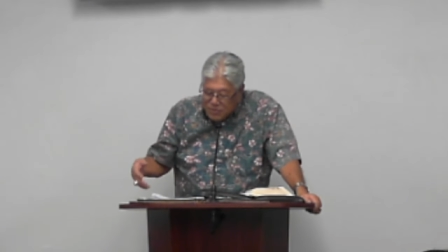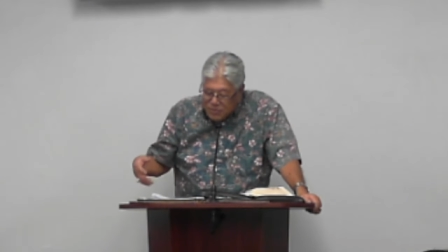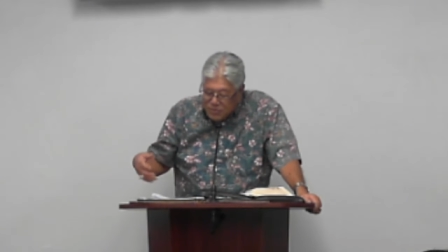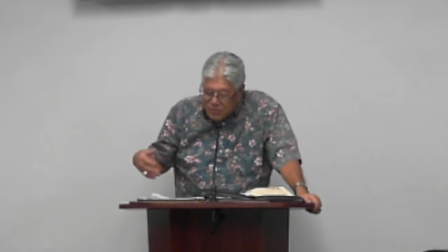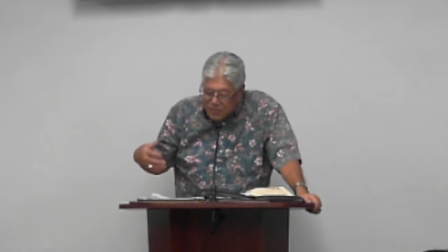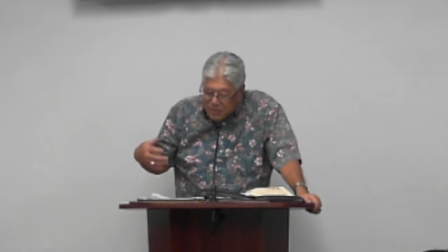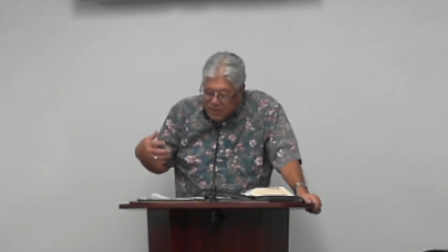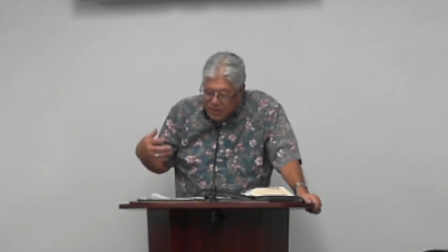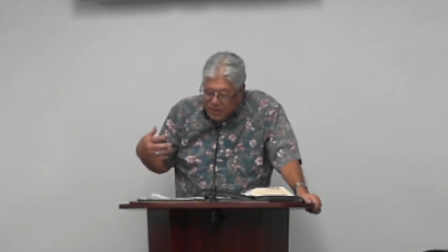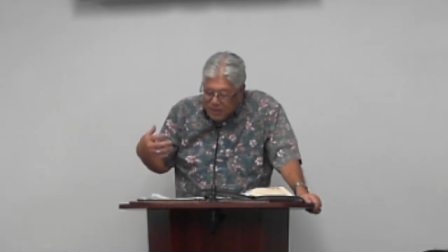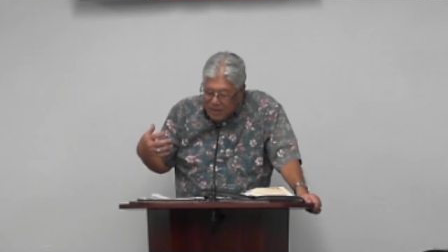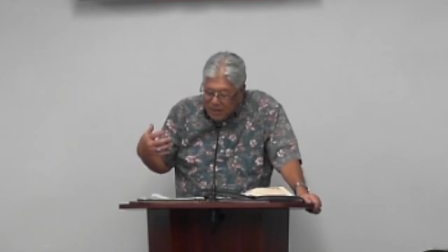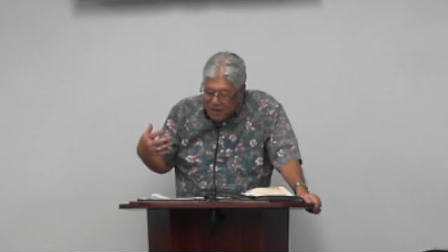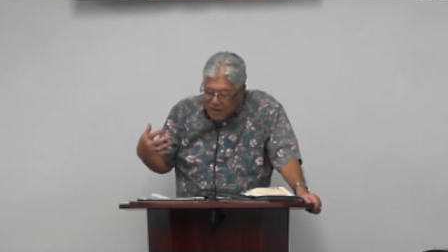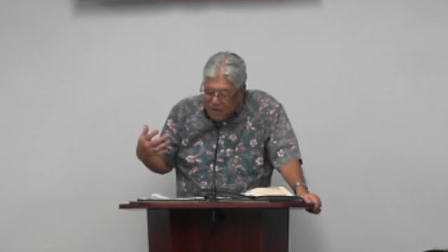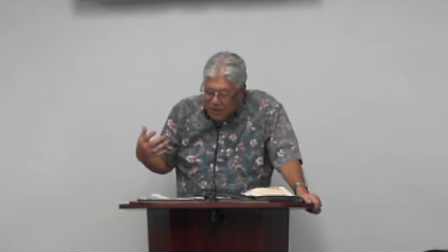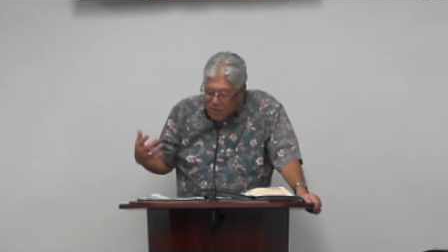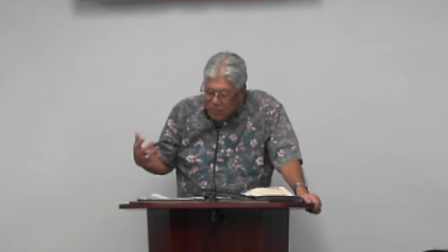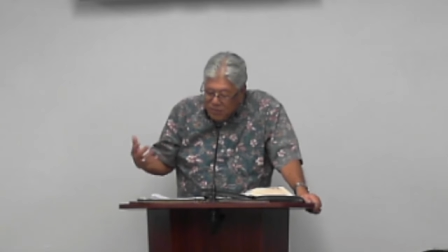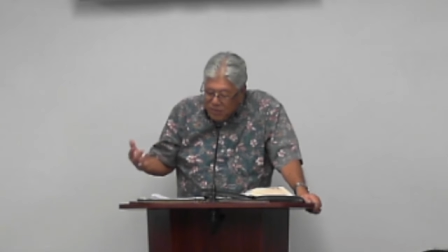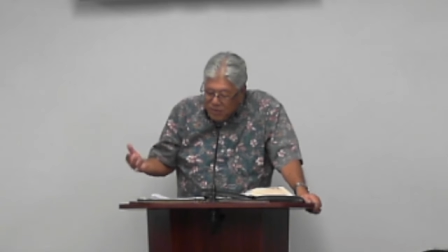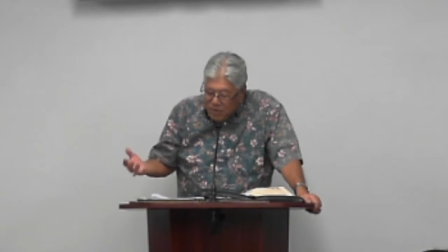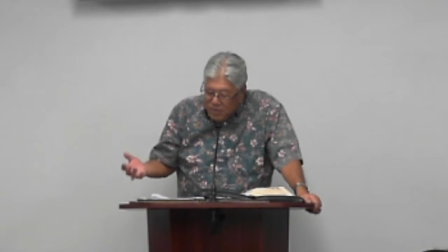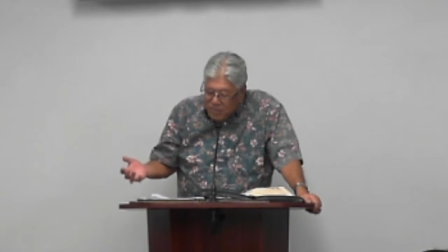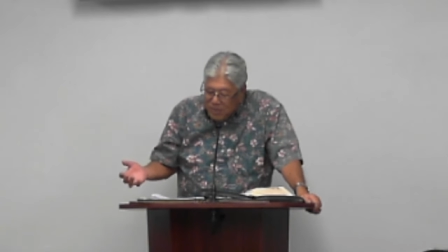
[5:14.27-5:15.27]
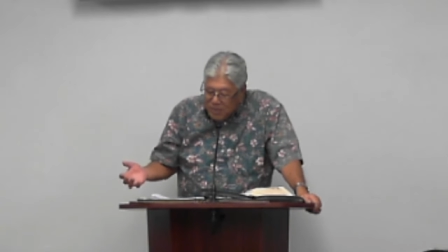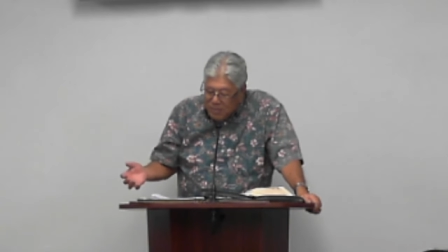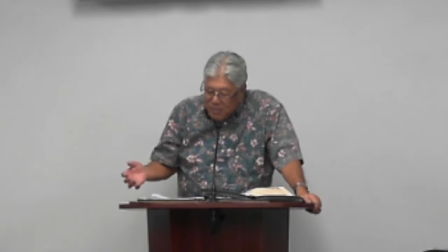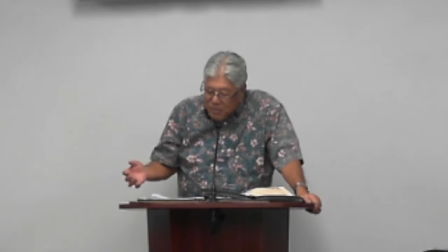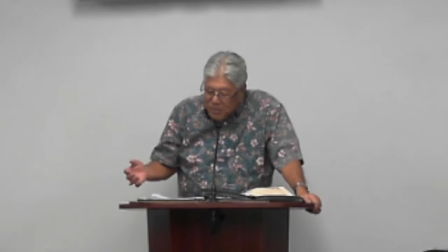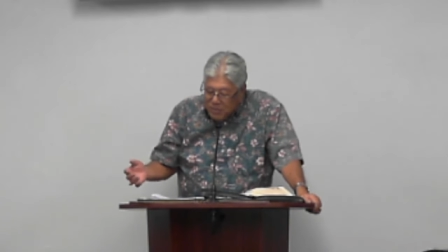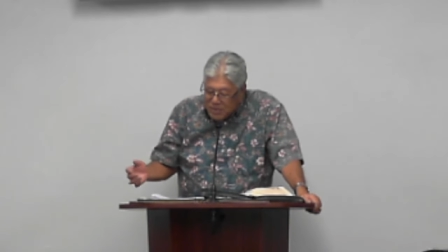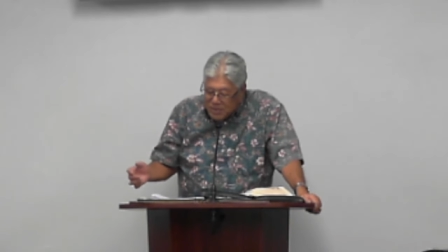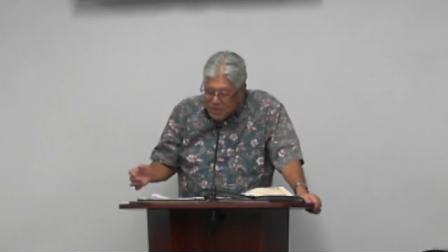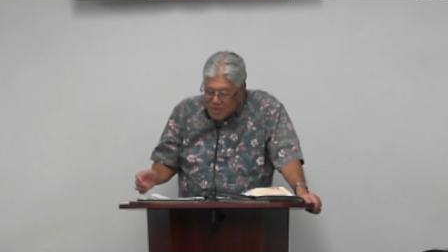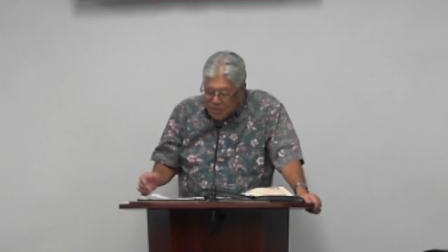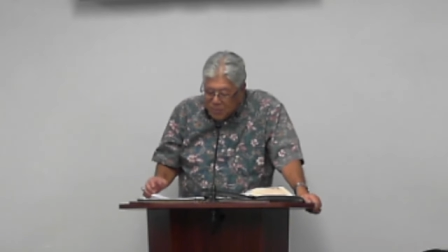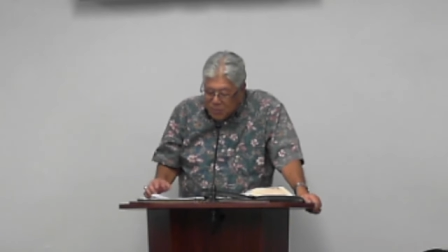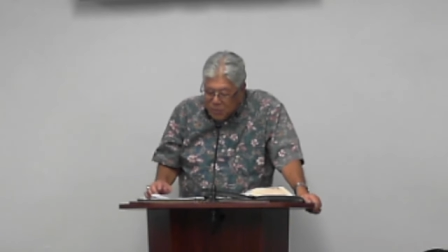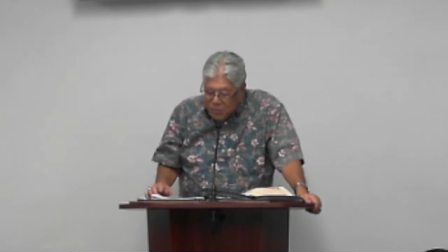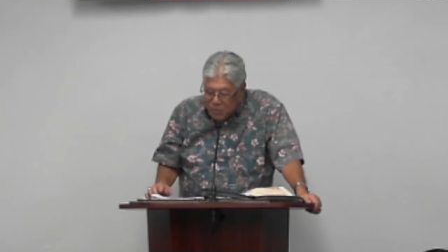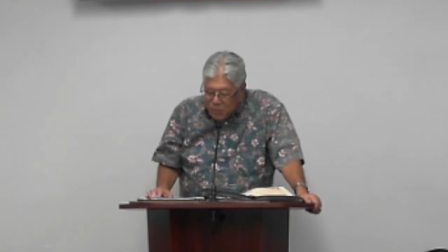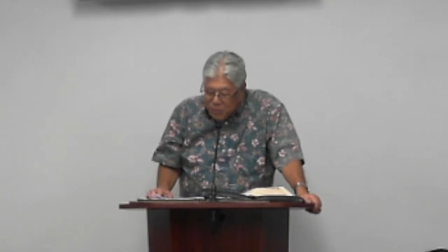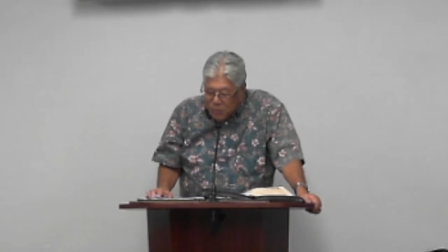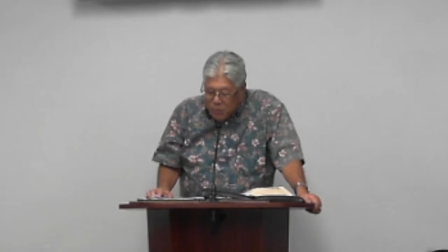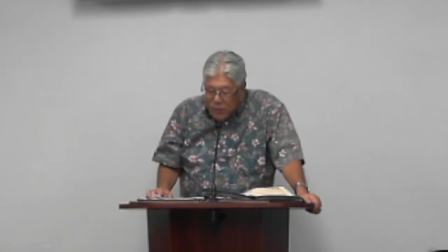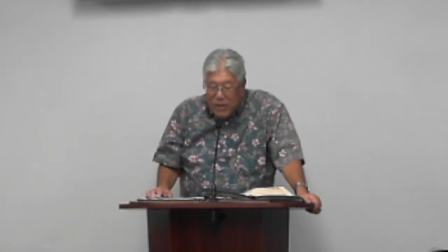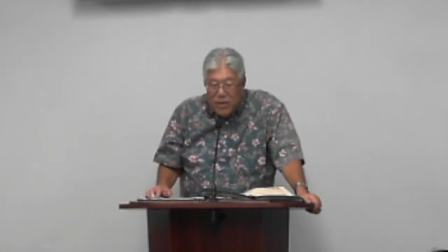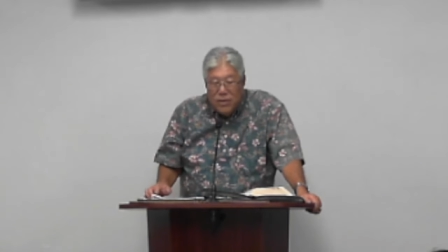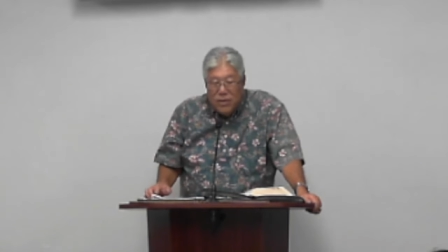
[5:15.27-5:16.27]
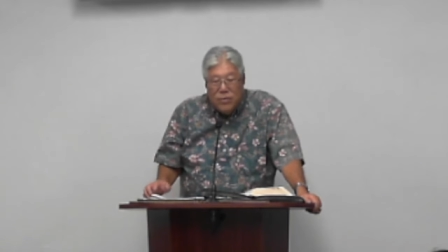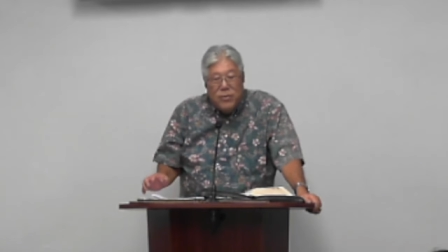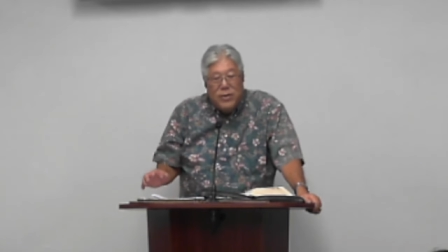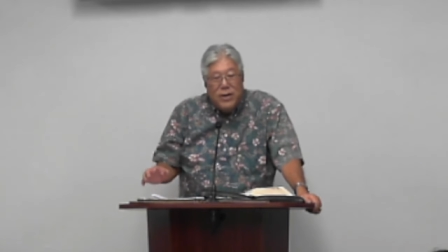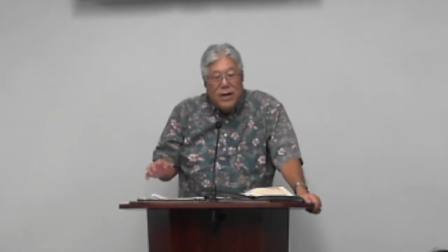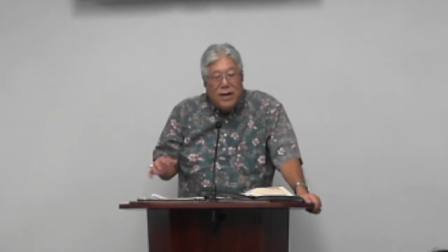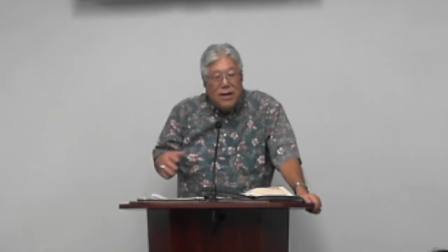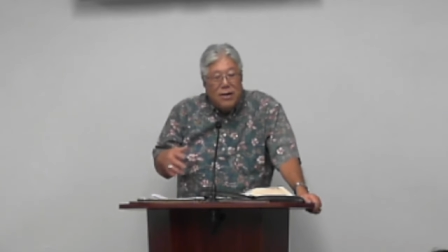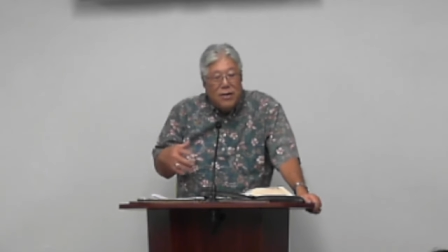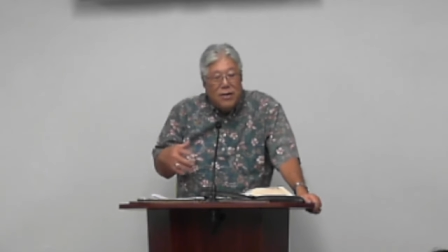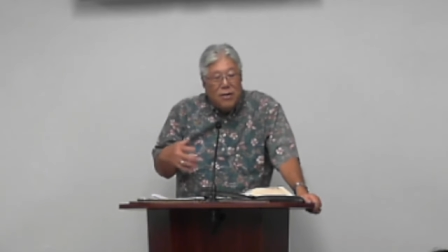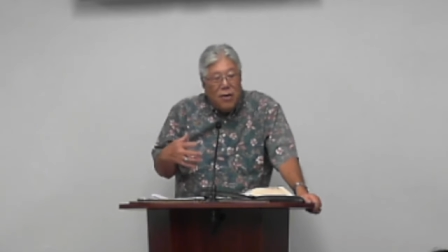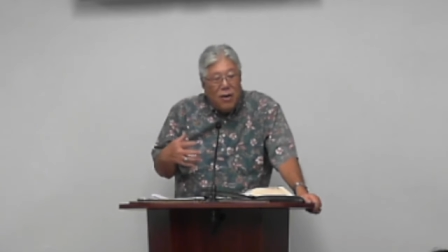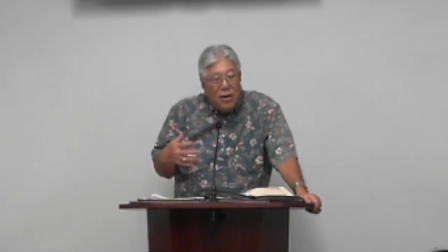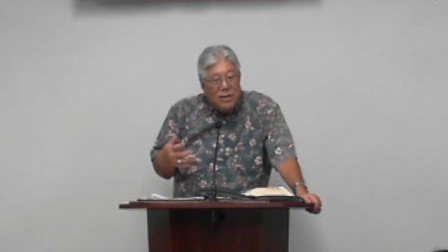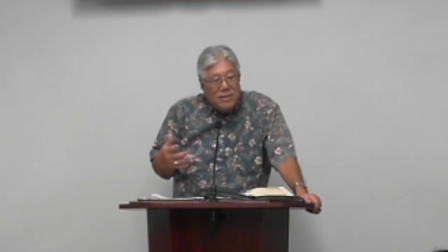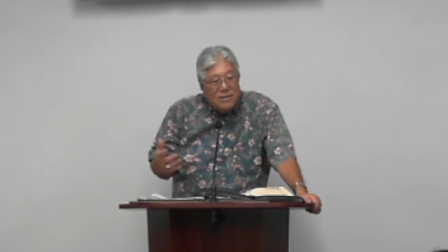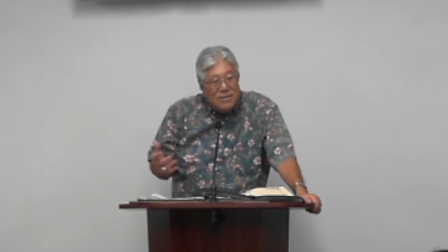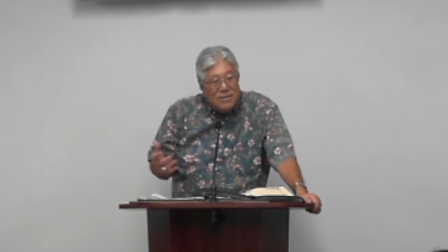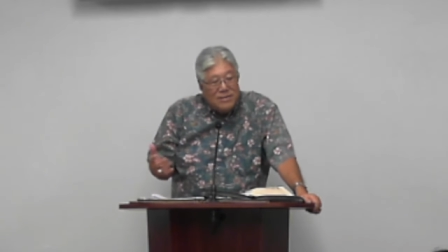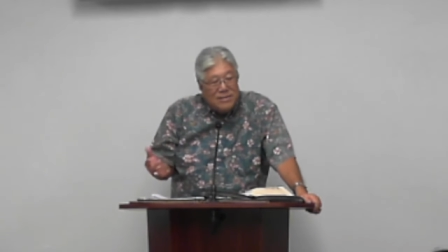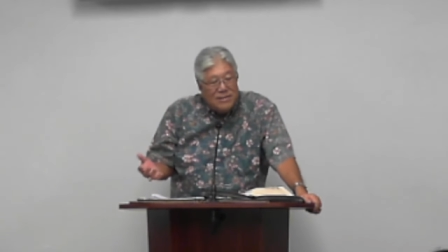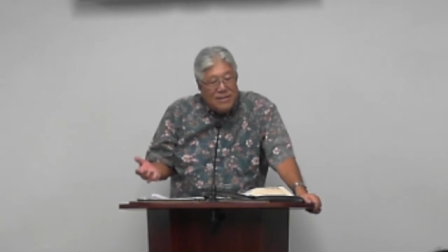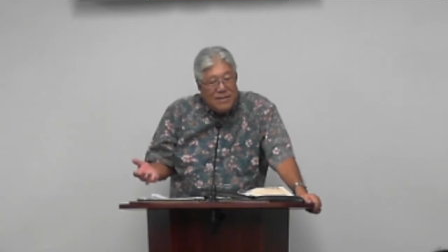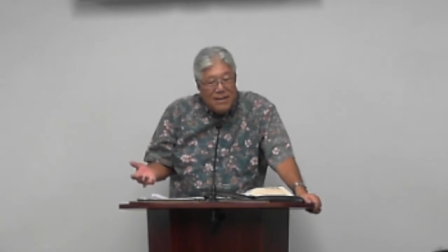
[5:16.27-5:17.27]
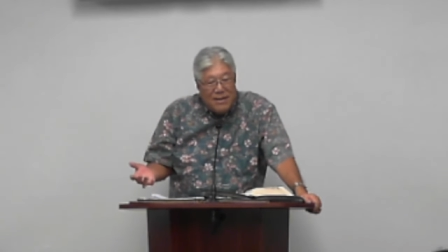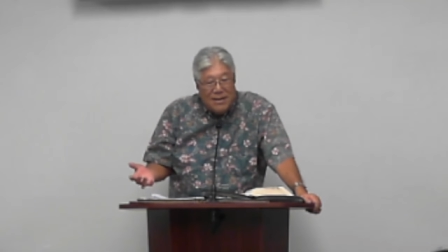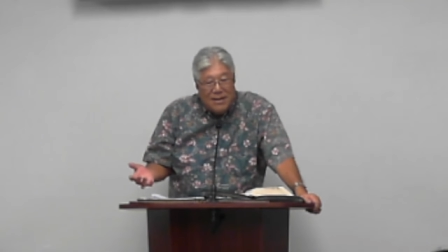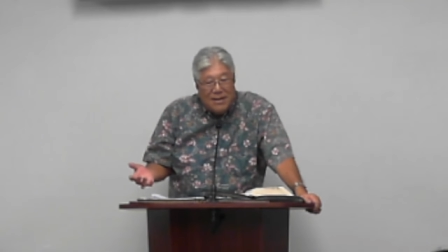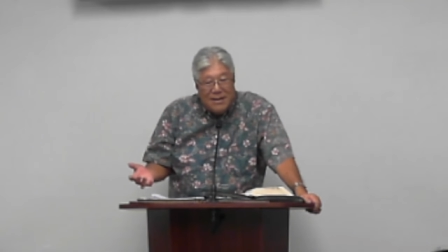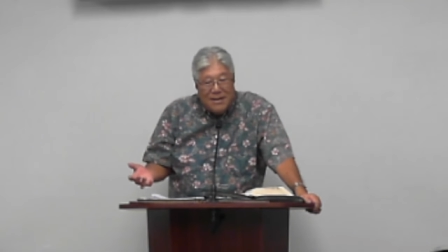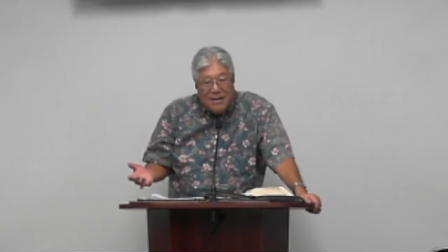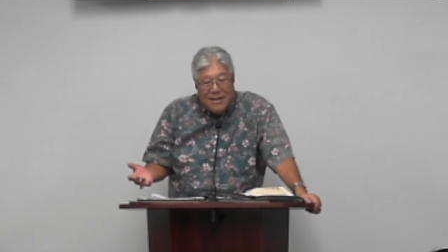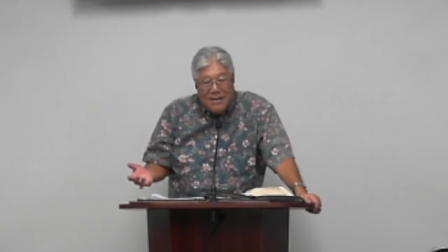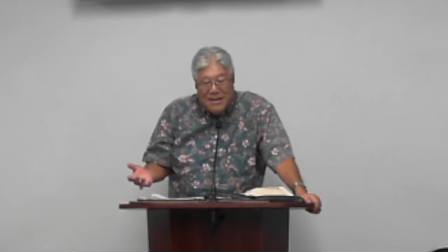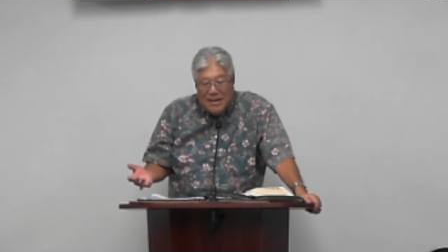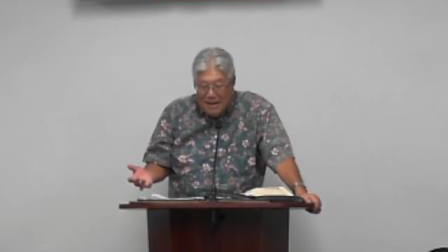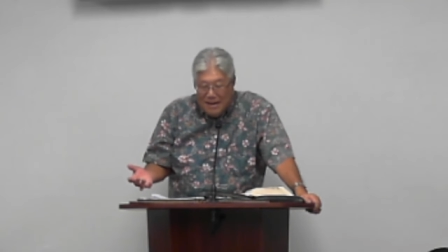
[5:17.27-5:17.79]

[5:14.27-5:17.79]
You might remember someone wielding a large stick.